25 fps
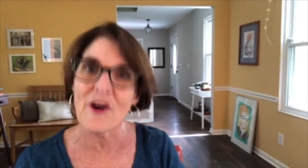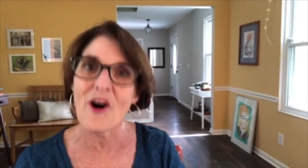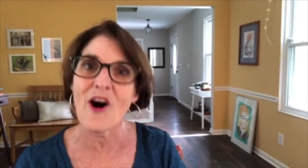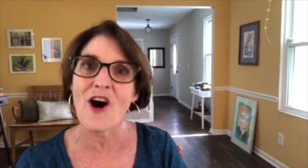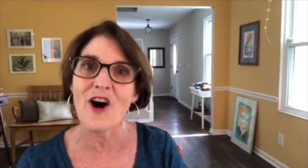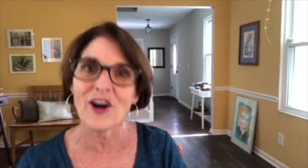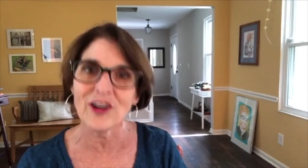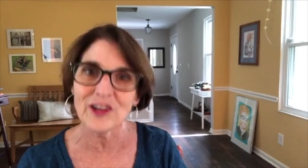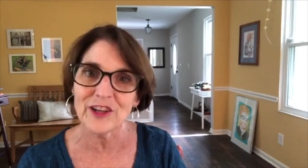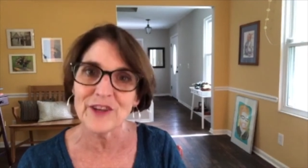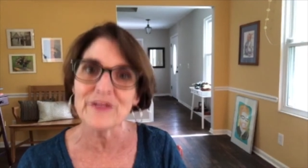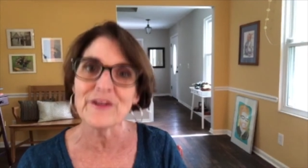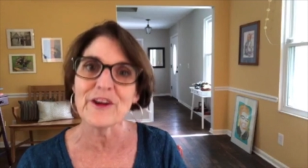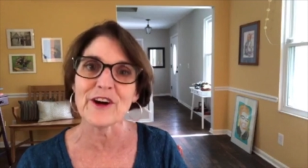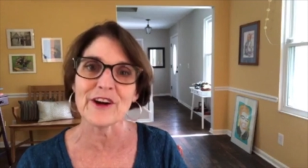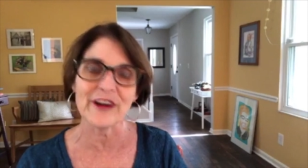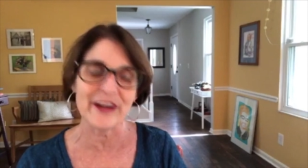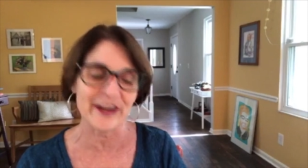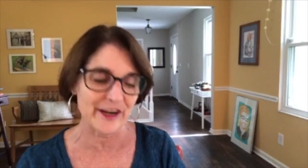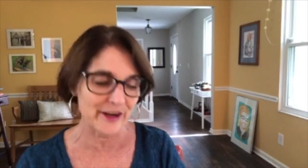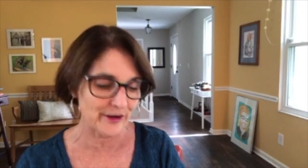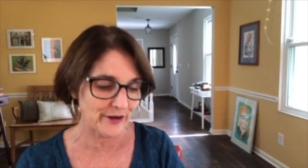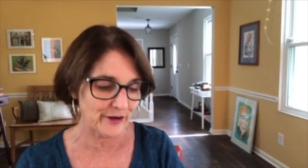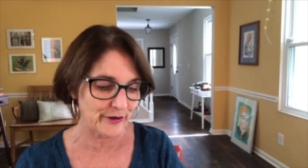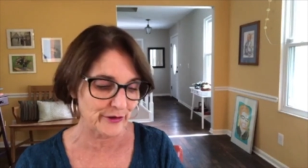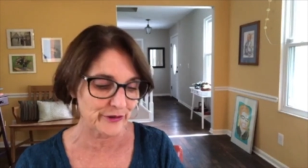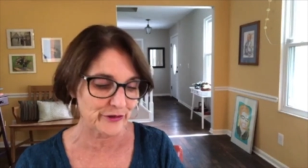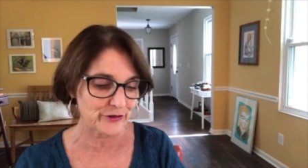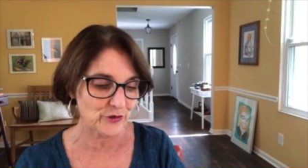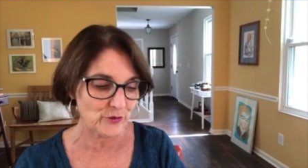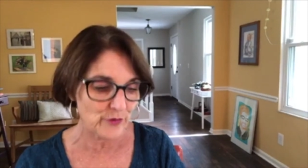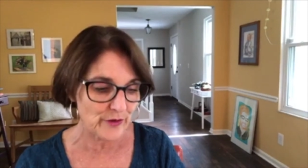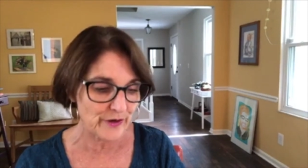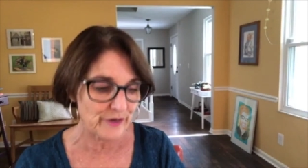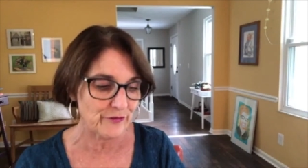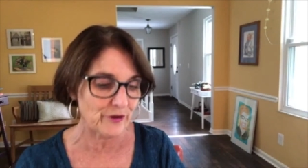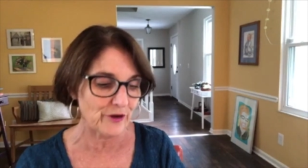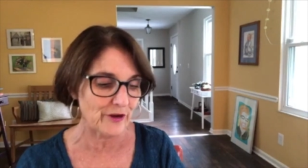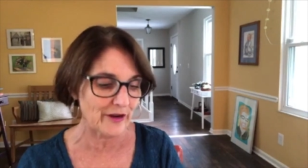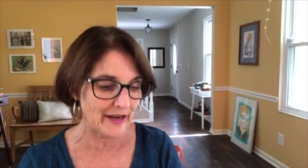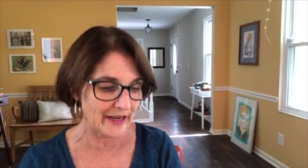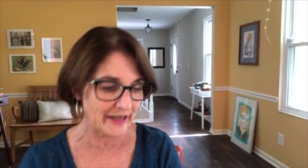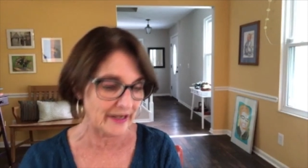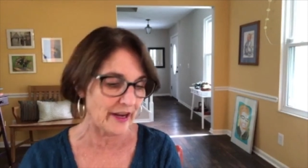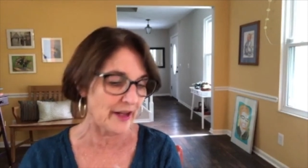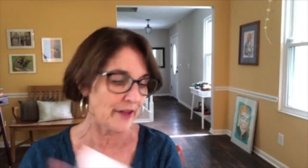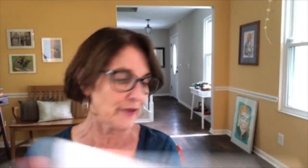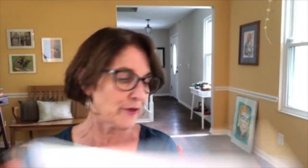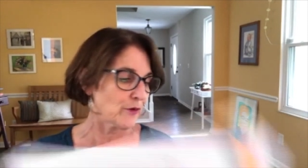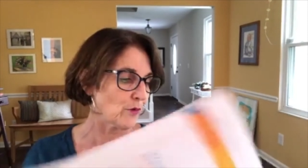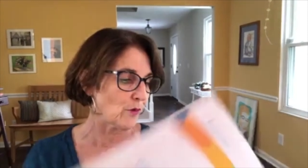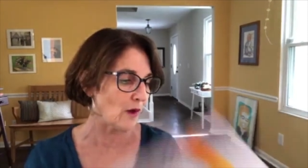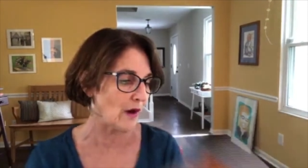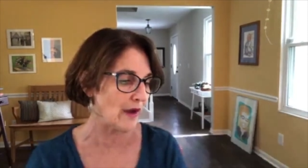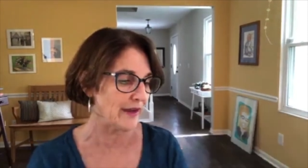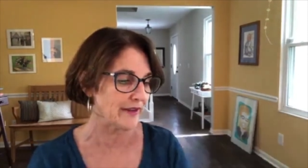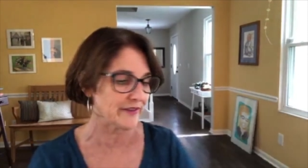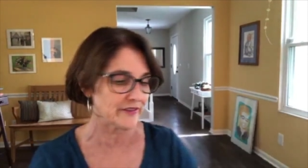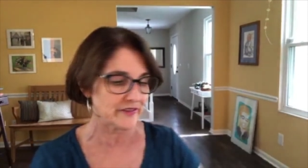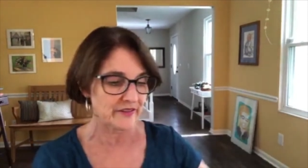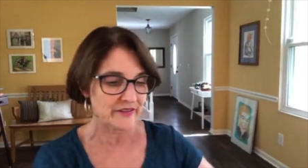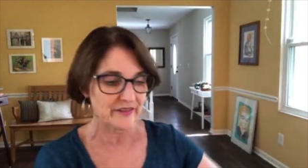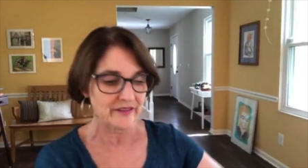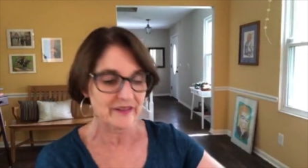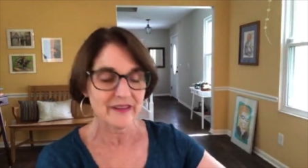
all of our arrows, Quiver and otherwise.